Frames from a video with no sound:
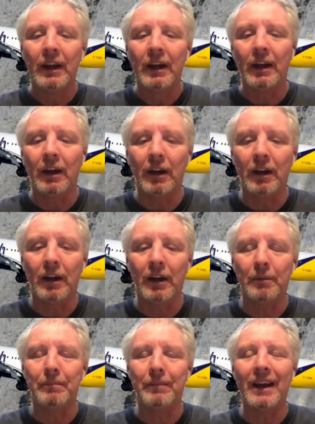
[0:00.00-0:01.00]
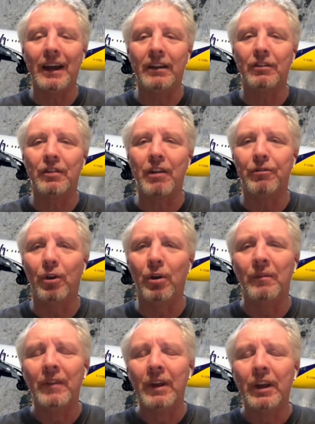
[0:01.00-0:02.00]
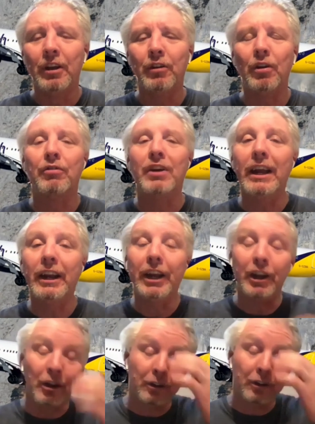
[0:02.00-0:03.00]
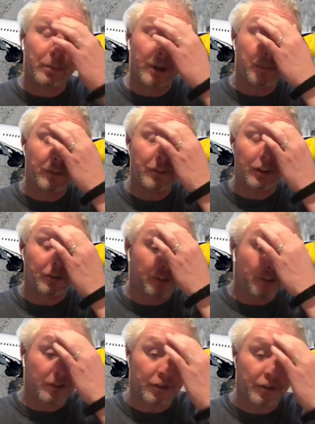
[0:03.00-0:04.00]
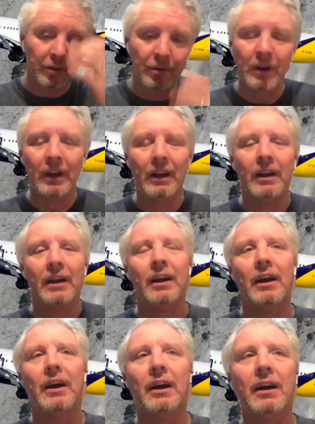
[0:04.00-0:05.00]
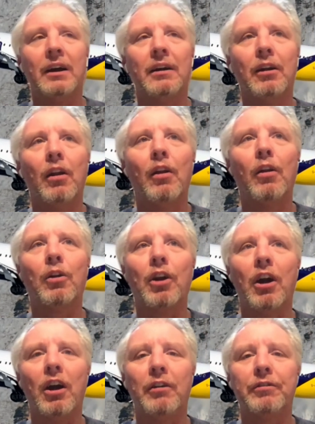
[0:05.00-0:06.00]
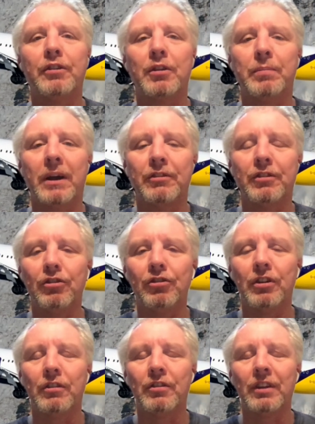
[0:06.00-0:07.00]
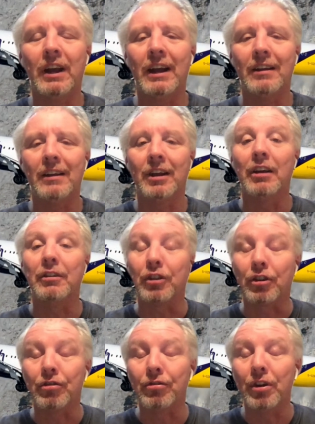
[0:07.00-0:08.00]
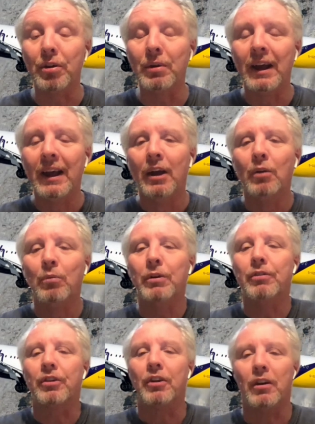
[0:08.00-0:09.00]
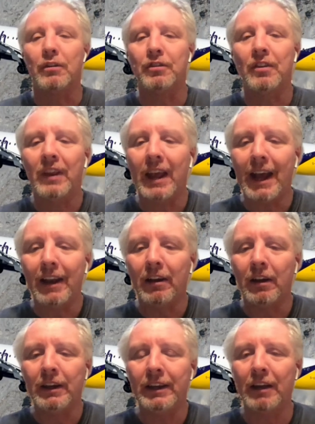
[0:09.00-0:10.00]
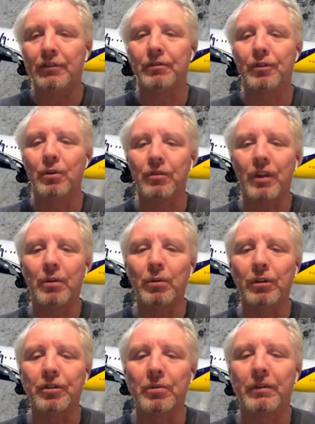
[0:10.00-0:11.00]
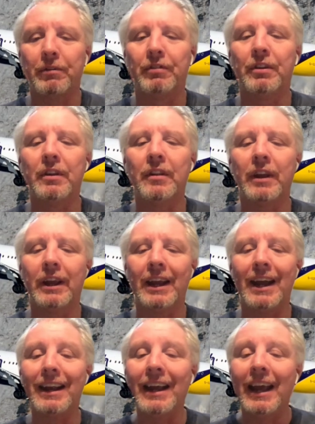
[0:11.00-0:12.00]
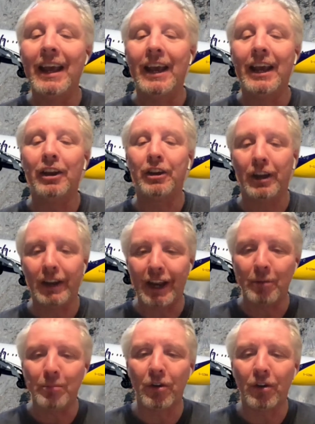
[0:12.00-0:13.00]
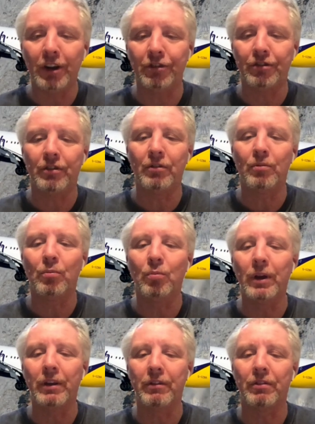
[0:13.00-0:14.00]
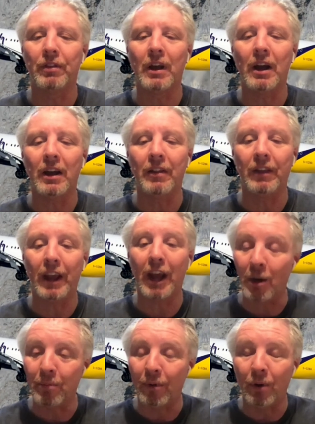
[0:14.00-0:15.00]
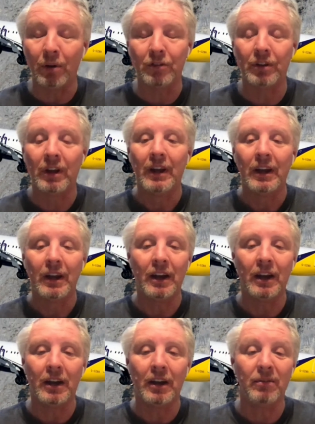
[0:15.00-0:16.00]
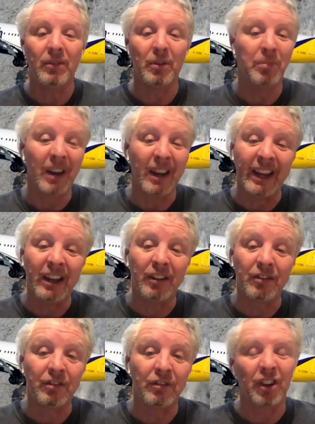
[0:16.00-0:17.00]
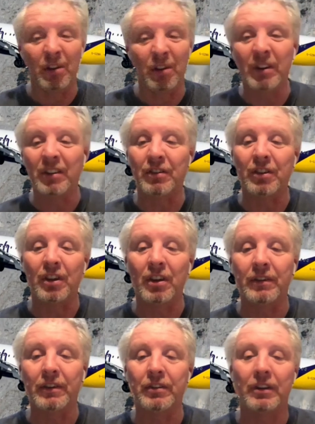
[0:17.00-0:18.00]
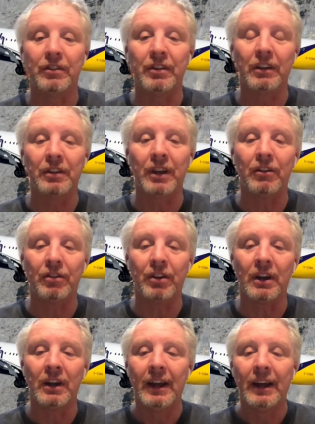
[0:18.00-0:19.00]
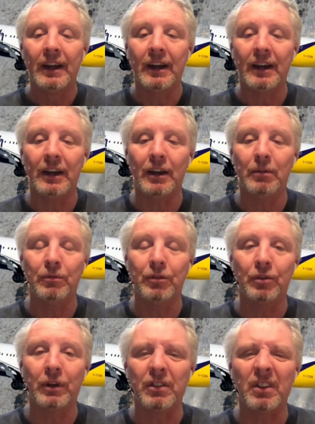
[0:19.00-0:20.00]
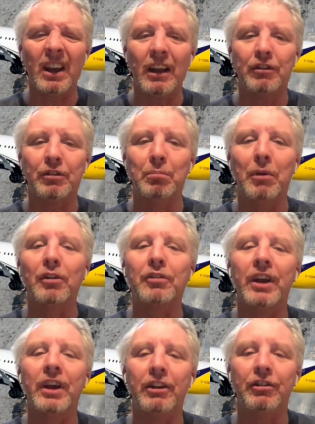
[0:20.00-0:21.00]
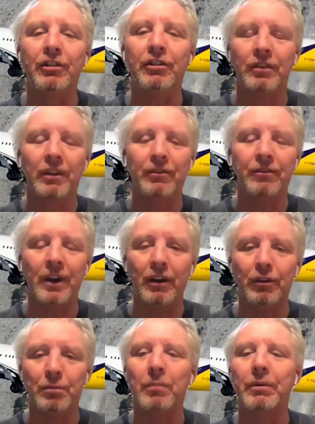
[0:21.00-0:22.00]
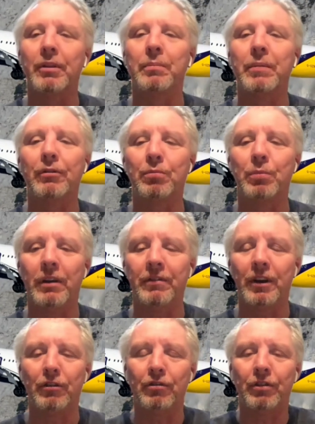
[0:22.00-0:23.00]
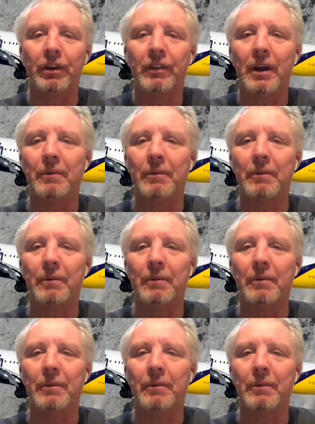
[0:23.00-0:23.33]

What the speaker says: And therefore, not really going to be in a position to look after the passengers as a crew. With regards to the airline, yes, of course, they will do everything that they can in collaboration with the airport, the police, security services, etc. So it's a multi-agency affair is probably the best way of answering that.